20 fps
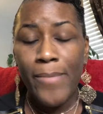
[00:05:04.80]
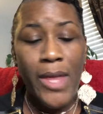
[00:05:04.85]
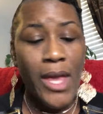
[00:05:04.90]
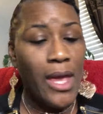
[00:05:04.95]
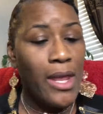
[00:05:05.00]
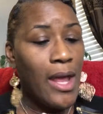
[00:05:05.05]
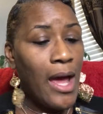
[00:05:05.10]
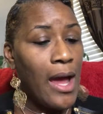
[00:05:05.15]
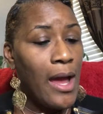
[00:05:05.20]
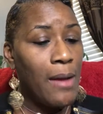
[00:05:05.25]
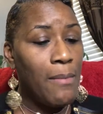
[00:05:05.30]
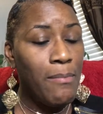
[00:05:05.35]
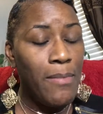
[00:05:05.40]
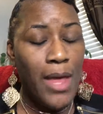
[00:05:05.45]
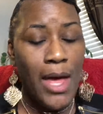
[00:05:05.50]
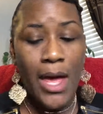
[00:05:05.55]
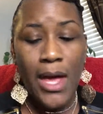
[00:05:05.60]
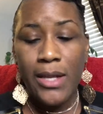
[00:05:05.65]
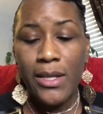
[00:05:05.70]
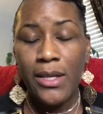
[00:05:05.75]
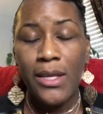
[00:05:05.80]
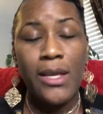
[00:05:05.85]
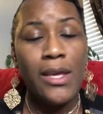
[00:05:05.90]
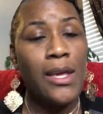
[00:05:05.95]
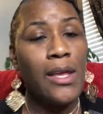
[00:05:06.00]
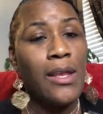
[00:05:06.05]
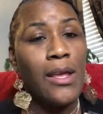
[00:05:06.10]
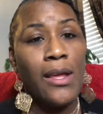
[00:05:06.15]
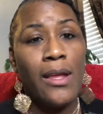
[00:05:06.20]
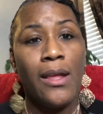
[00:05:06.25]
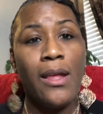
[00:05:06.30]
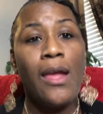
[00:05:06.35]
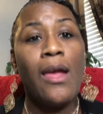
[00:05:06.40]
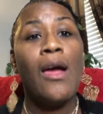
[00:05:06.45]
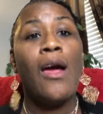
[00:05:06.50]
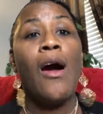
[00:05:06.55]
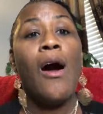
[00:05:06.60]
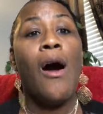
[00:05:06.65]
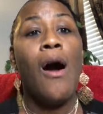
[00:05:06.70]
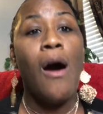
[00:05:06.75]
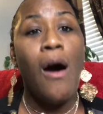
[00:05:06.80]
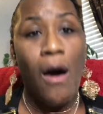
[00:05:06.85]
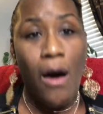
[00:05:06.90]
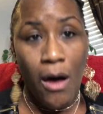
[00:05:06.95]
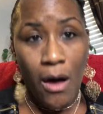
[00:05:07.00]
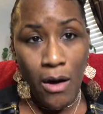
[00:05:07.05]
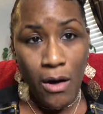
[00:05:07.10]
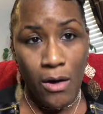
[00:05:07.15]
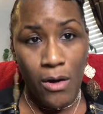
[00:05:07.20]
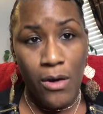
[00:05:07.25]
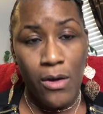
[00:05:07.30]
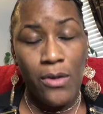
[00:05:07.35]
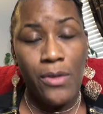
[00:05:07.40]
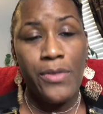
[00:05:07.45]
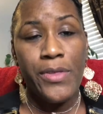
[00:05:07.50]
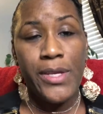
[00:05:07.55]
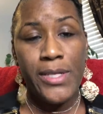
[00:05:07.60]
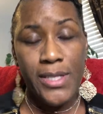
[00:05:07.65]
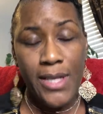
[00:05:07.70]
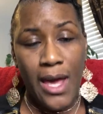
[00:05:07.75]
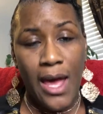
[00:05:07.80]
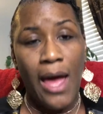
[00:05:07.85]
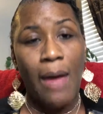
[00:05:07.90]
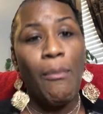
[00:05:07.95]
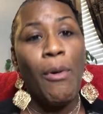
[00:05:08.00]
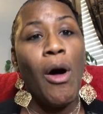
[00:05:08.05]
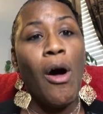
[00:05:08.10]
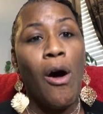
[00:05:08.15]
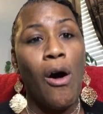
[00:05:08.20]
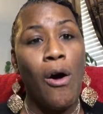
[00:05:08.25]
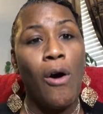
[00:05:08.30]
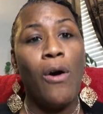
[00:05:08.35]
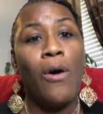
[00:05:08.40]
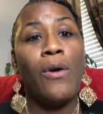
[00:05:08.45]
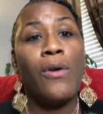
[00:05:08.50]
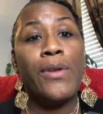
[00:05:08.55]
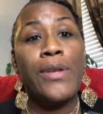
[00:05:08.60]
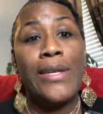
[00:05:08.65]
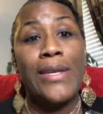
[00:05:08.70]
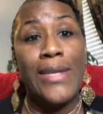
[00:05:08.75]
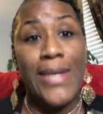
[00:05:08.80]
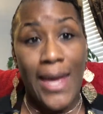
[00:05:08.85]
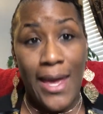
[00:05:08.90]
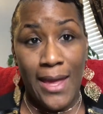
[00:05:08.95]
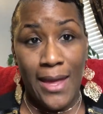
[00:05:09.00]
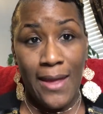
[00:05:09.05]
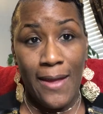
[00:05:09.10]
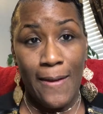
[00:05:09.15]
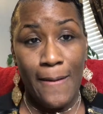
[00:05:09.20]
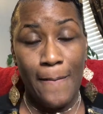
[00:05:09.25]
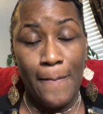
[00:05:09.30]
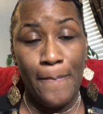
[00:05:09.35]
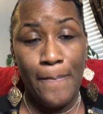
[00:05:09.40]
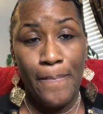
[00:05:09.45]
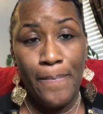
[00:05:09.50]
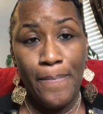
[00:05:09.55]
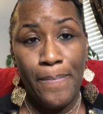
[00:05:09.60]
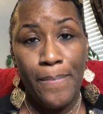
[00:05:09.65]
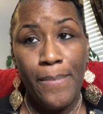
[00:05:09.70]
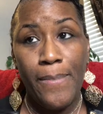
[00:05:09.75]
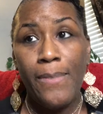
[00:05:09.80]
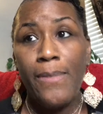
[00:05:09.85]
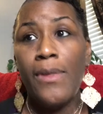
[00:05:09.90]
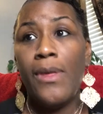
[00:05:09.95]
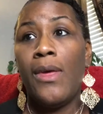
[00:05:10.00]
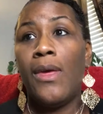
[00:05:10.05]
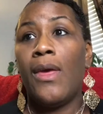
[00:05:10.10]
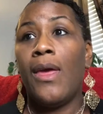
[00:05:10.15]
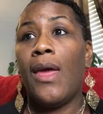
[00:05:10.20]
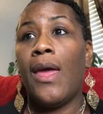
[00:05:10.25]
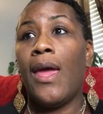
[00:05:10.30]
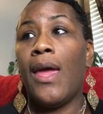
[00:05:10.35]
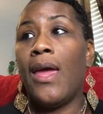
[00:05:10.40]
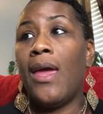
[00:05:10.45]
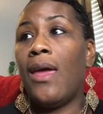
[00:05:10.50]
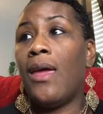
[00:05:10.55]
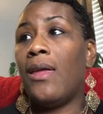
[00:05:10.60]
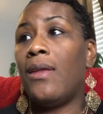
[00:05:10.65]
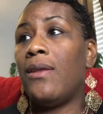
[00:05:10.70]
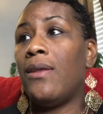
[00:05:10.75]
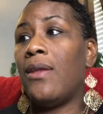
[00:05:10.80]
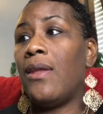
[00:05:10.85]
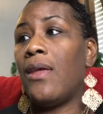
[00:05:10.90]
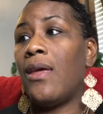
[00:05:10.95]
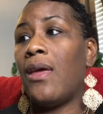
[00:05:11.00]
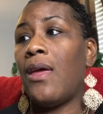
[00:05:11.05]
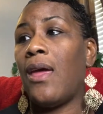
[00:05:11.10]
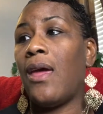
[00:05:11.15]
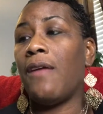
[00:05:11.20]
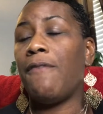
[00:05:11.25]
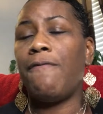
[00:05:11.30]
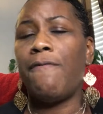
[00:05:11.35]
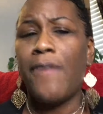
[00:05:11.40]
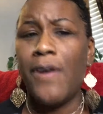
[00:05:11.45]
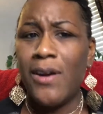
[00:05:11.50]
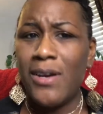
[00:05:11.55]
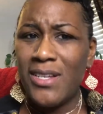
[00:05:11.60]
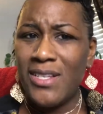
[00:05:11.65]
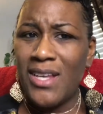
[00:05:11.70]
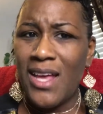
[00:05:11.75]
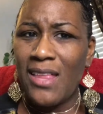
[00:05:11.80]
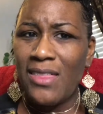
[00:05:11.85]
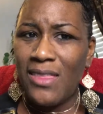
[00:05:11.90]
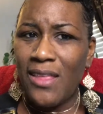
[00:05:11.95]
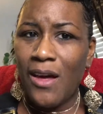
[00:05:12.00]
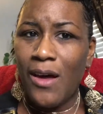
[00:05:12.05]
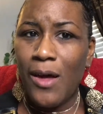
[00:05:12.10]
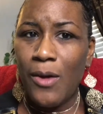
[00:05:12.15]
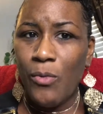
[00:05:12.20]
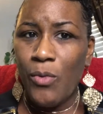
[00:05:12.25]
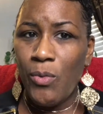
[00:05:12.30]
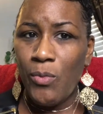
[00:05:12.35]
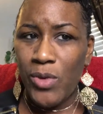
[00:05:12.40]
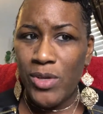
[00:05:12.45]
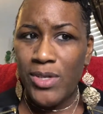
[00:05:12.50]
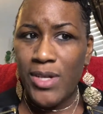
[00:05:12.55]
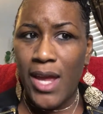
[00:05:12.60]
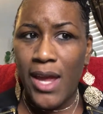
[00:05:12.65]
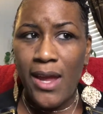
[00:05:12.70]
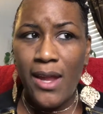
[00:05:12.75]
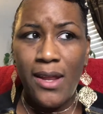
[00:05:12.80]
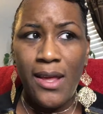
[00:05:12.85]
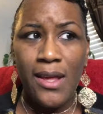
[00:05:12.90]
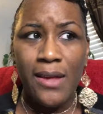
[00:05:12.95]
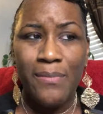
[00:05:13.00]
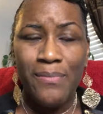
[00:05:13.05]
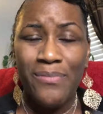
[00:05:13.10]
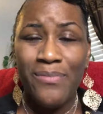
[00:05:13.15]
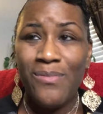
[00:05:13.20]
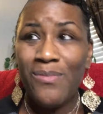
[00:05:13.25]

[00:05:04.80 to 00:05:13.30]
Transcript: And I'm not kidding. All the time, all day. And at first I thought when we're dating,